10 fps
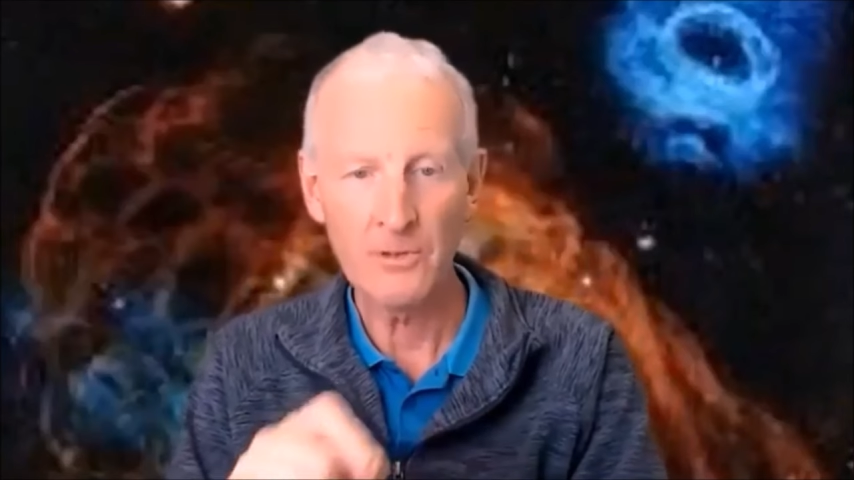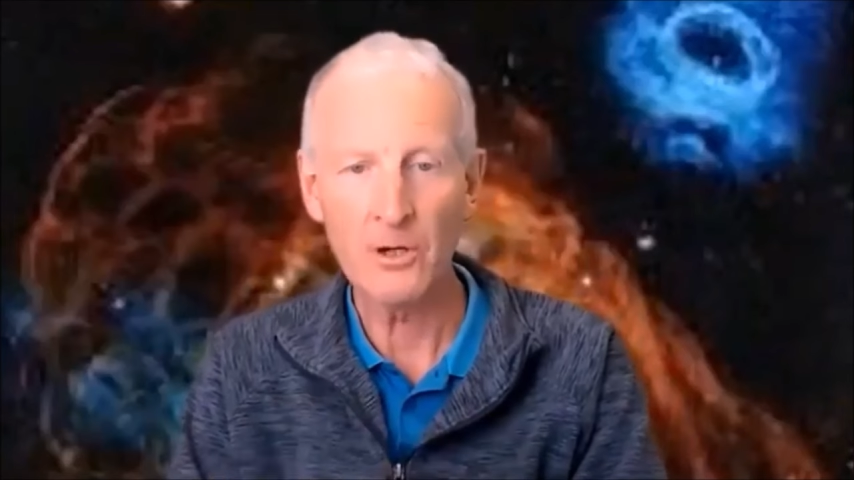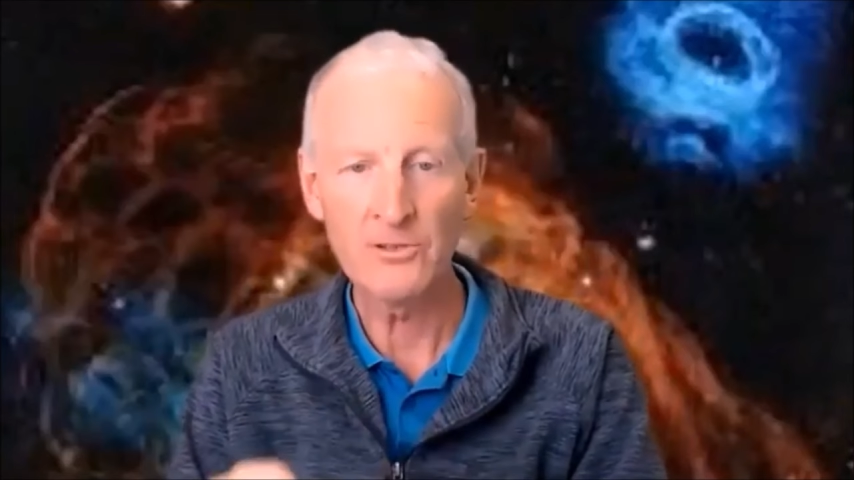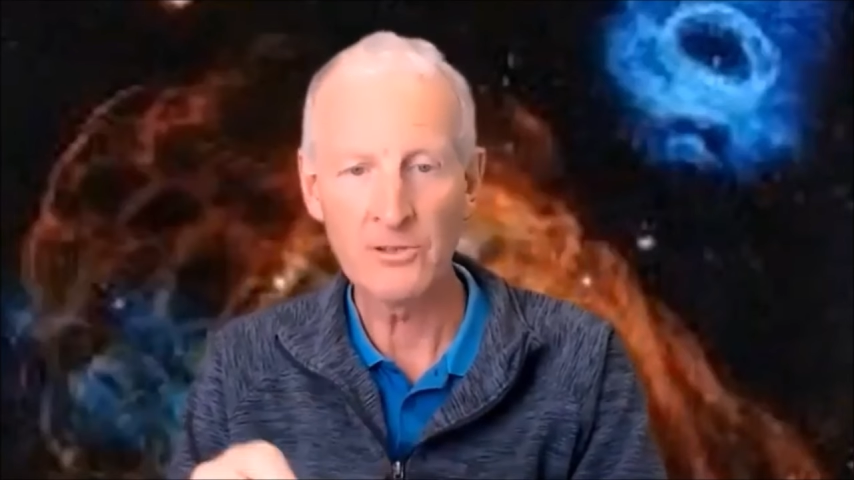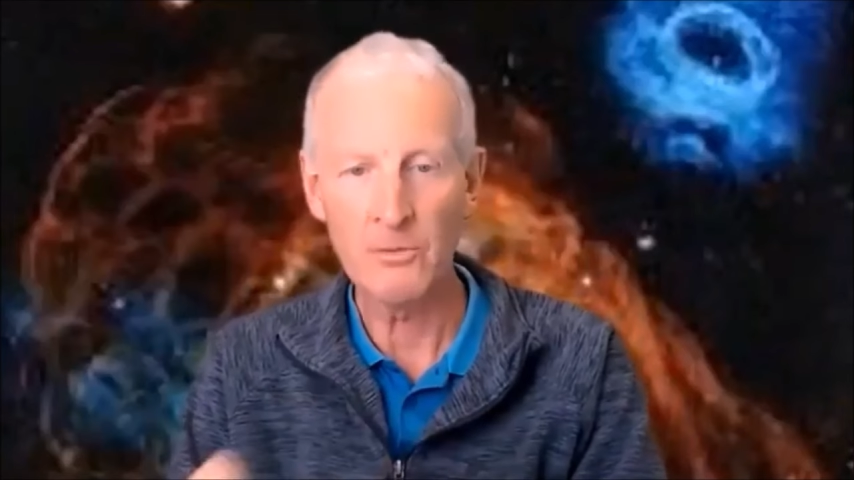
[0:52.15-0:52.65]

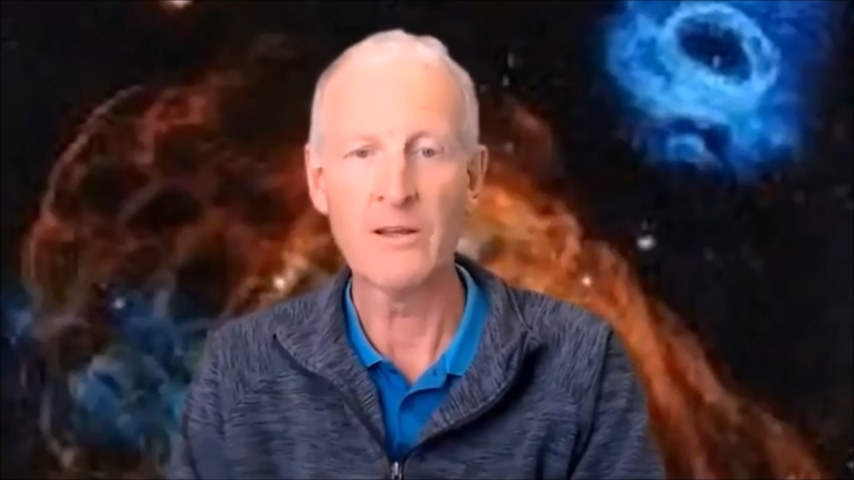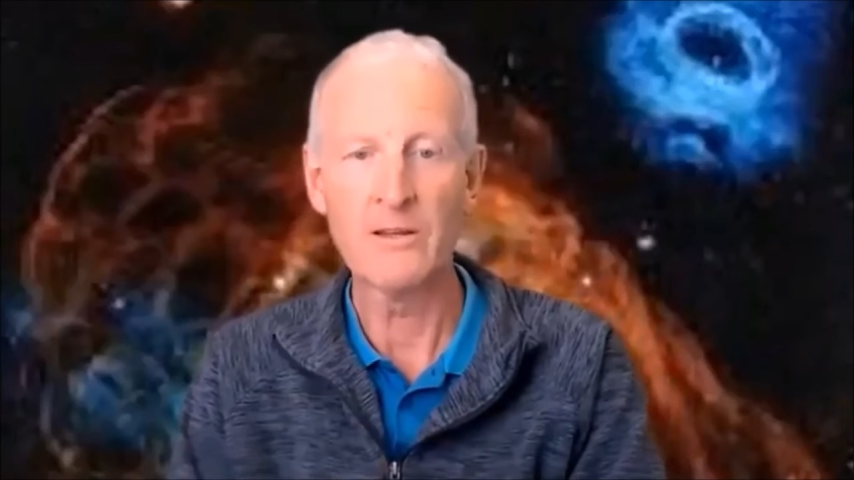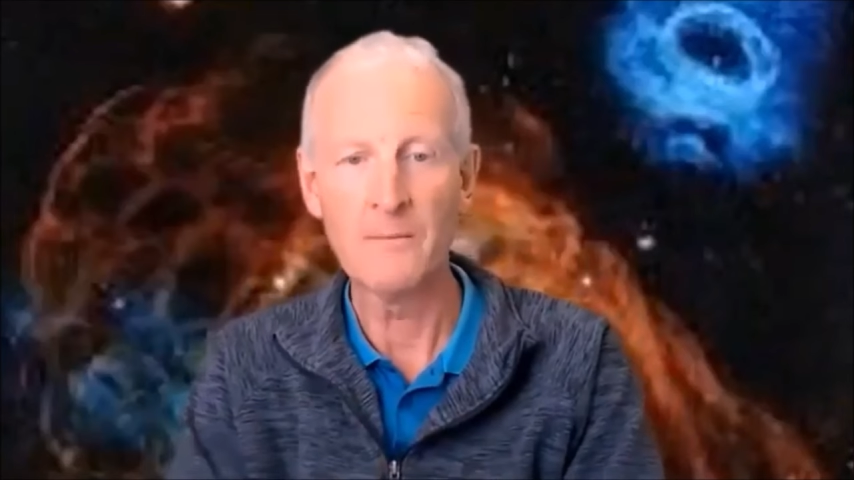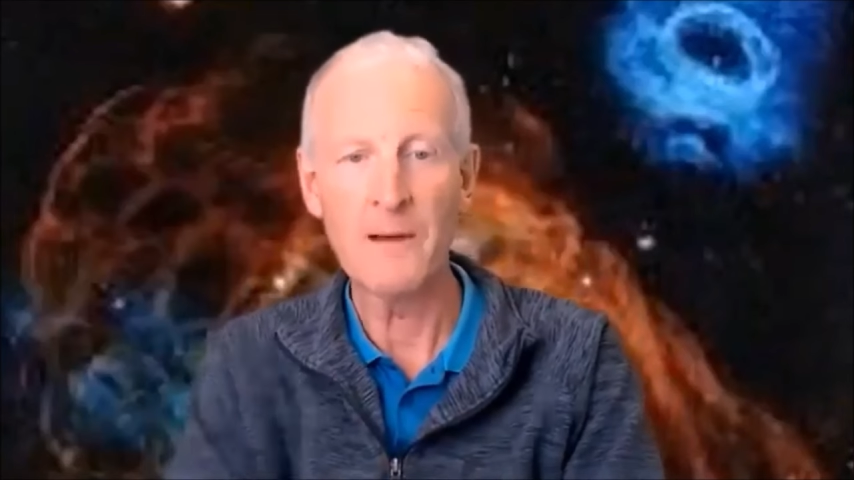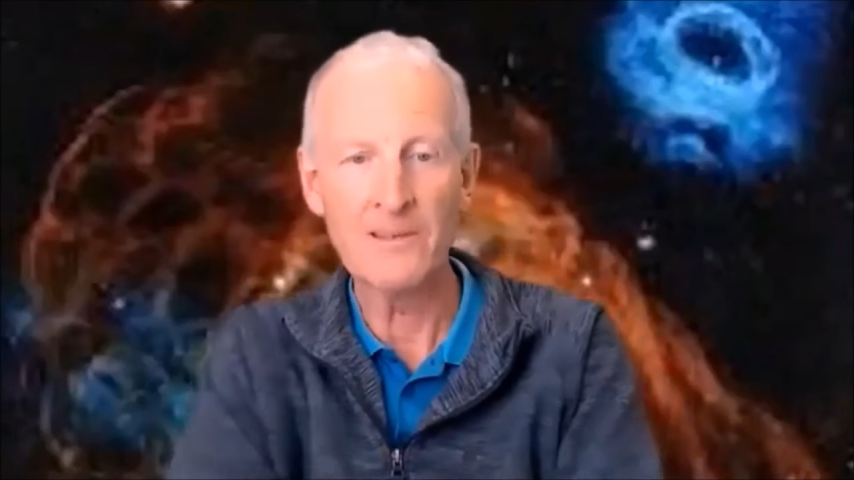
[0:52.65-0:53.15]
God's
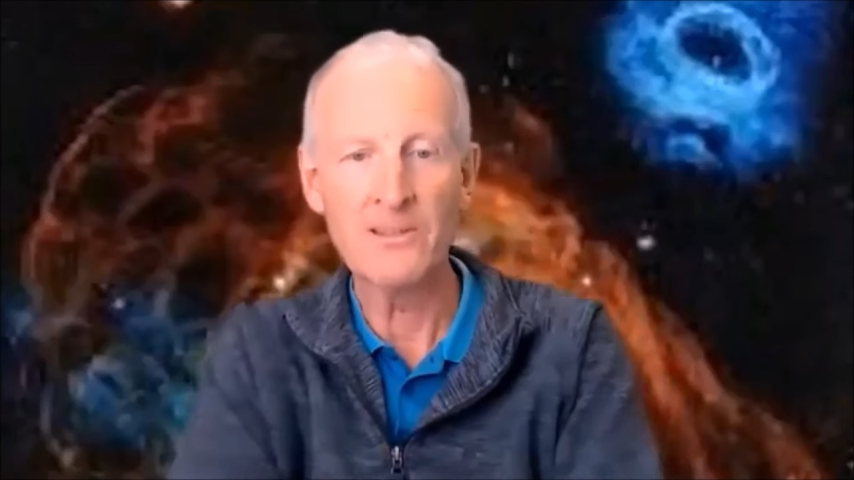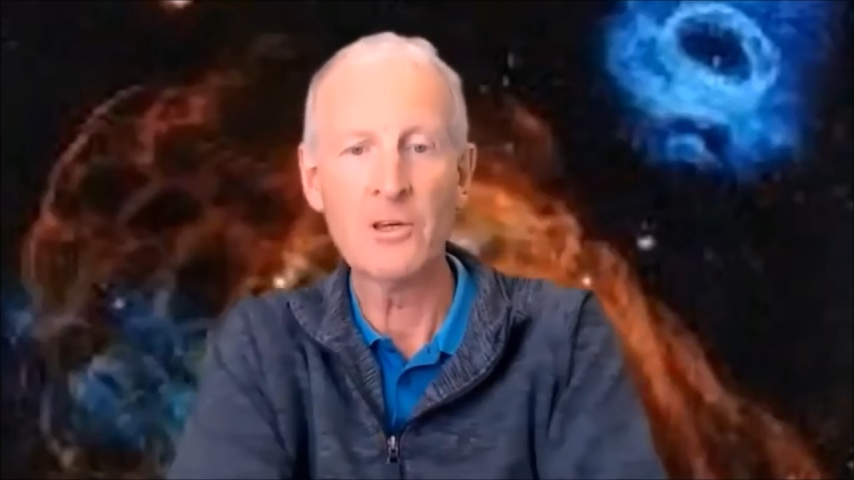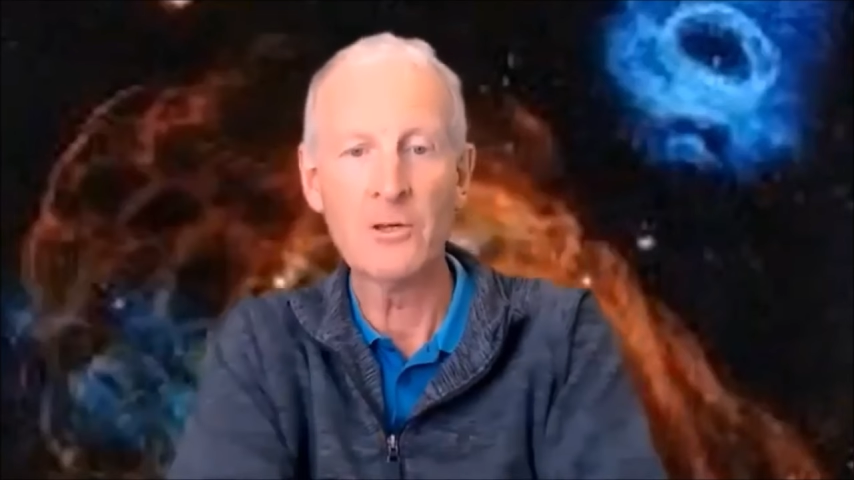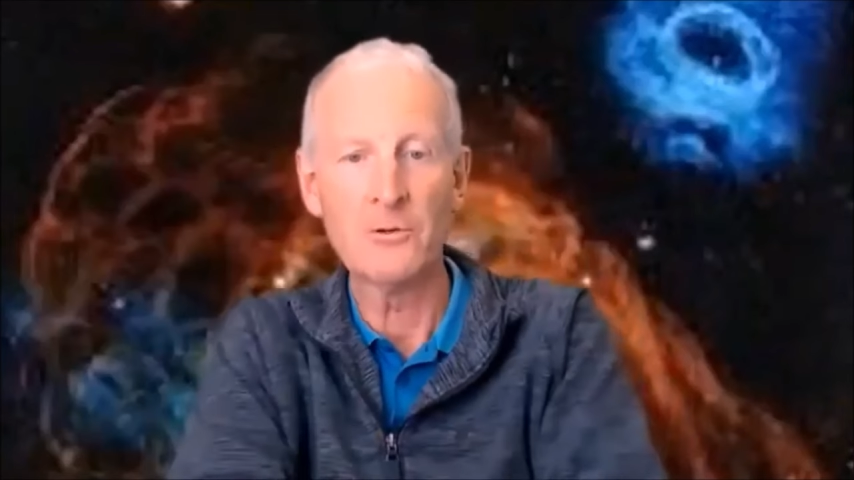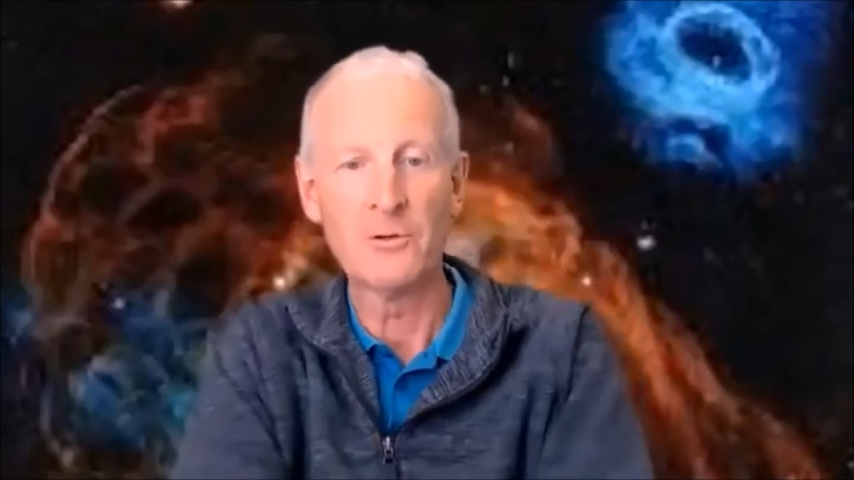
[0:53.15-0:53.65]
mind about
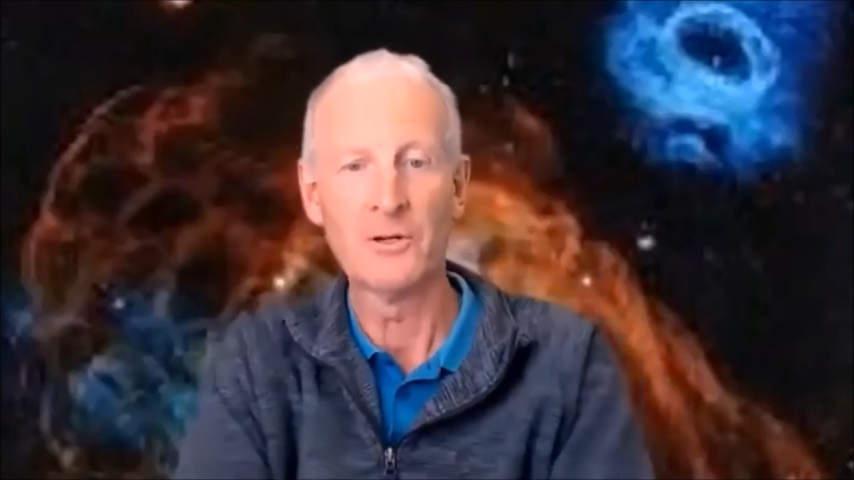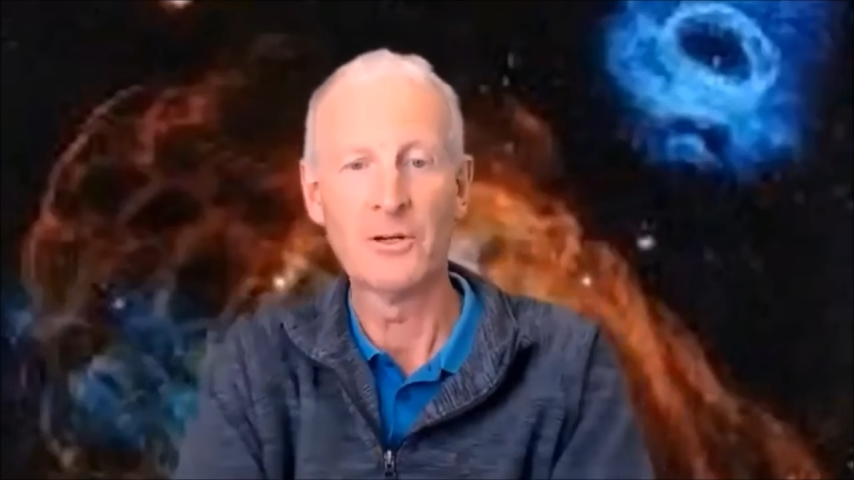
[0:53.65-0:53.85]
you.